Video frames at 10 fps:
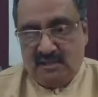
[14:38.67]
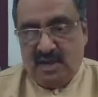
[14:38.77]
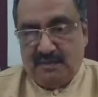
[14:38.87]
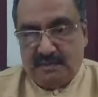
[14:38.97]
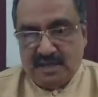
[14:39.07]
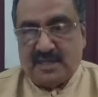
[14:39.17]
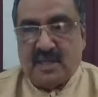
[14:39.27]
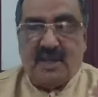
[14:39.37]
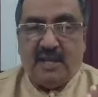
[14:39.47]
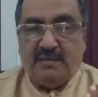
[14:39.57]
EMI
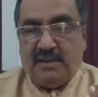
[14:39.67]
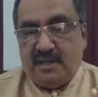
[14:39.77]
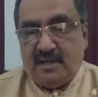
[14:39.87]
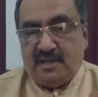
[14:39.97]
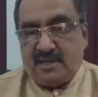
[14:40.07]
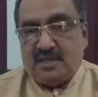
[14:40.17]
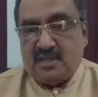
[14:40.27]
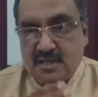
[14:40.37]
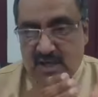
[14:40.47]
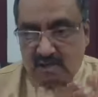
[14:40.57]
plus holiday period
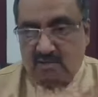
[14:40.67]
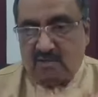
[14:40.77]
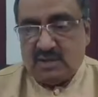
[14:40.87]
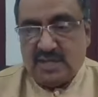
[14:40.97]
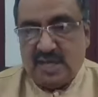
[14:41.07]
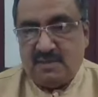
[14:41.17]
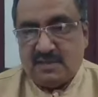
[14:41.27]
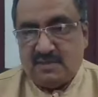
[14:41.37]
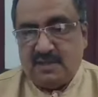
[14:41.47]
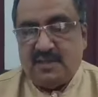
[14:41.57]
interest, you have to do the
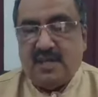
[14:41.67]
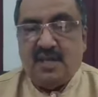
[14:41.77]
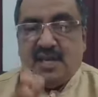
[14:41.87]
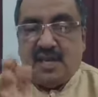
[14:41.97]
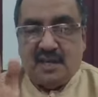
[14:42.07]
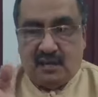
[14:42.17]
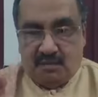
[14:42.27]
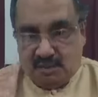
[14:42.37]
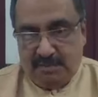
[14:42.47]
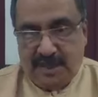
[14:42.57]
same exercise. If the
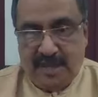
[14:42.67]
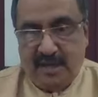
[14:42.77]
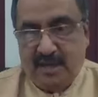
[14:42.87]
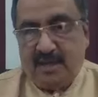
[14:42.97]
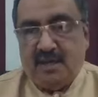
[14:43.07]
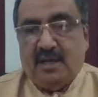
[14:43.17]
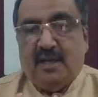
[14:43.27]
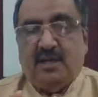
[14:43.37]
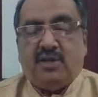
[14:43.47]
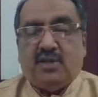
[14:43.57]
amount paid
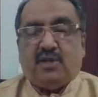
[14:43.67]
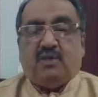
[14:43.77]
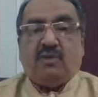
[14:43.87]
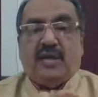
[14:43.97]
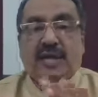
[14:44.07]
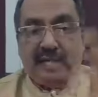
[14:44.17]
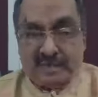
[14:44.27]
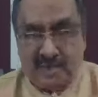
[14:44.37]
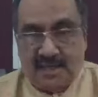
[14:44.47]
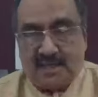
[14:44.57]
into the account
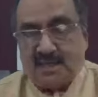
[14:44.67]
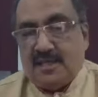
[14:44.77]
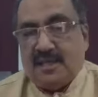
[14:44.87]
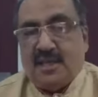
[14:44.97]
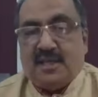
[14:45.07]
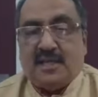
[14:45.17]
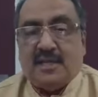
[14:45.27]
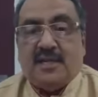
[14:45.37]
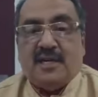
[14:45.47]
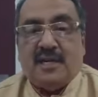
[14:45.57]
exceeds that
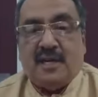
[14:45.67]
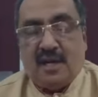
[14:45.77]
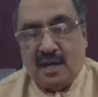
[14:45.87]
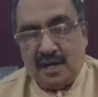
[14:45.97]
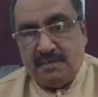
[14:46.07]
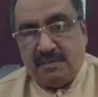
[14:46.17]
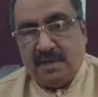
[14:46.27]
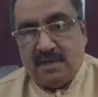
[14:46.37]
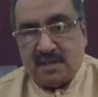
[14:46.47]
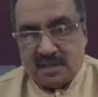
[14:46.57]
holiday
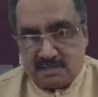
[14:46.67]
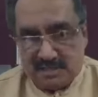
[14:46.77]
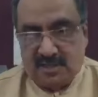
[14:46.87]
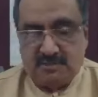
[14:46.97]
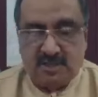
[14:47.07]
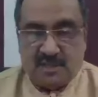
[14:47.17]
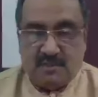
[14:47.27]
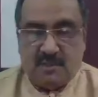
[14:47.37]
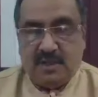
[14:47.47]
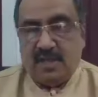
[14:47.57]
period interest plus
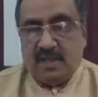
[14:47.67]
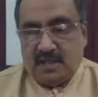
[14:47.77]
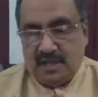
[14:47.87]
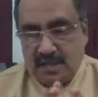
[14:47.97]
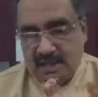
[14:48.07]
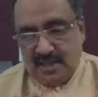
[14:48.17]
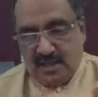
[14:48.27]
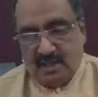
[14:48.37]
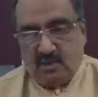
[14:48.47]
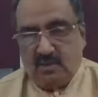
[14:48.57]
principal, then
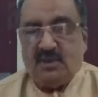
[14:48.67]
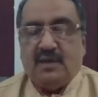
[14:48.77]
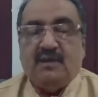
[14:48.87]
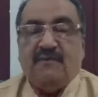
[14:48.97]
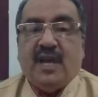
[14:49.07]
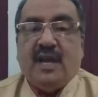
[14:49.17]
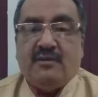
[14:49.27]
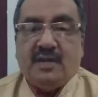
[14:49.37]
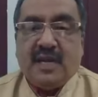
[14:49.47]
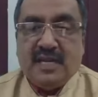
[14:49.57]
that account we
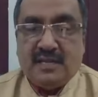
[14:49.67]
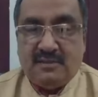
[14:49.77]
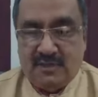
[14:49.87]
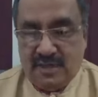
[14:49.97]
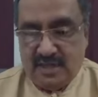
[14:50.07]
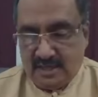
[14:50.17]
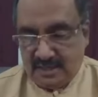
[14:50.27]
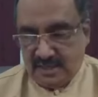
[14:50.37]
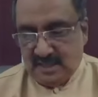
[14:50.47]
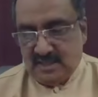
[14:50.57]
have to classify it
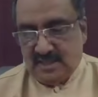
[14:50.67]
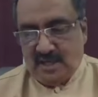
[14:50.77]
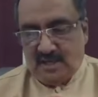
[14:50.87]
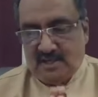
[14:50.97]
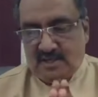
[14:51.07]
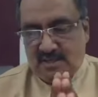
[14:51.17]
as standard.